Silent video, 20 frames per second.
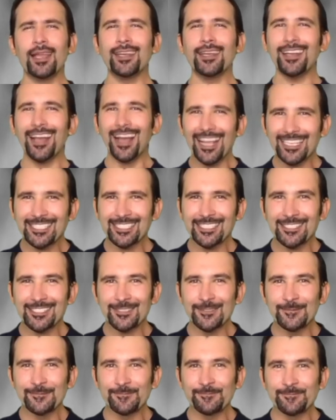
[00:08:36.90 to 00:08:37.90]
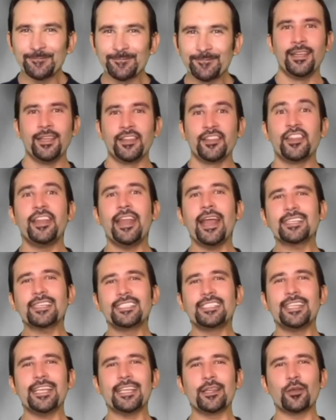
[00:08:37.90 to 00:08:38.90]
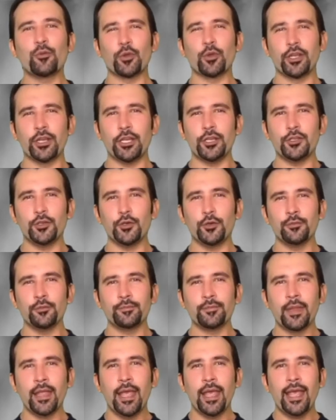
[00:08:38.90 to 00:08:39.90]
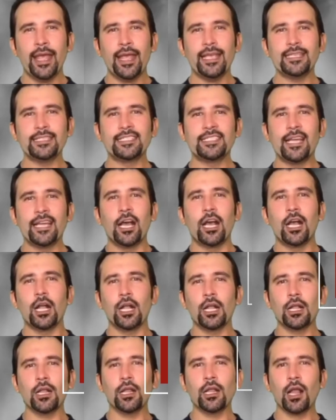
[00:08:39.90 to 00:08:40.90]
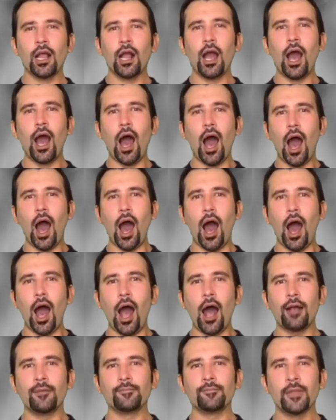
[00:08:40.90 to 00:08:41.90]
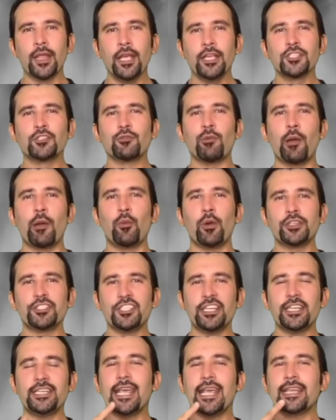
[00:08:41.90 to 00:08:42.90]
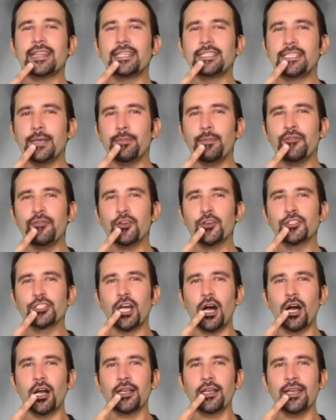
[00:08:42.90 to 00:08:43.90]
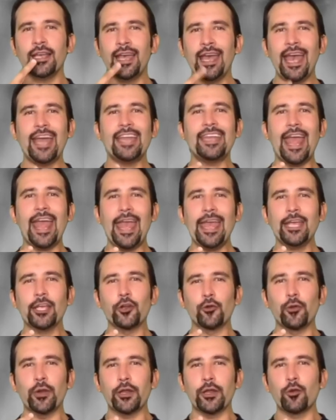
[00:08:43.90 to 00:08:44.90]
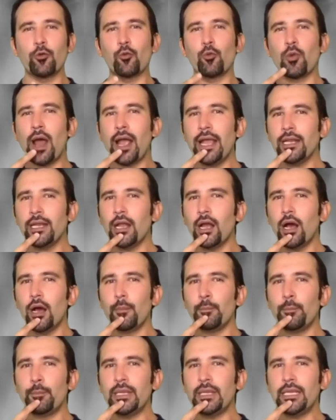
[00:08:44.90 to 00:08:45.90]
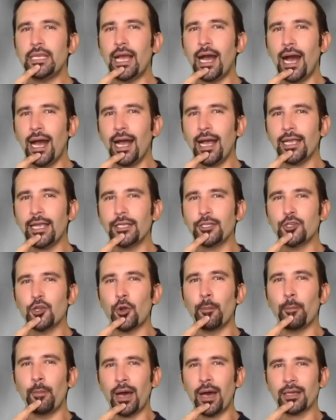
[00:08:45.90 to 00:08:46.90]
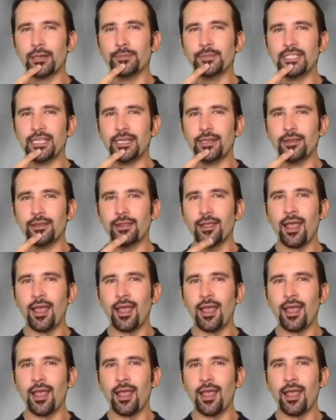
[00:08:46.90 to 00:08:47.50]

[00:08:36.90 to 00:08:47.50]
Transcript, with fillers: Nice. The next thing that we're gonna do is ng-ah. So I want you to take the tip of your tongue and anchor it right behind your bottom teeth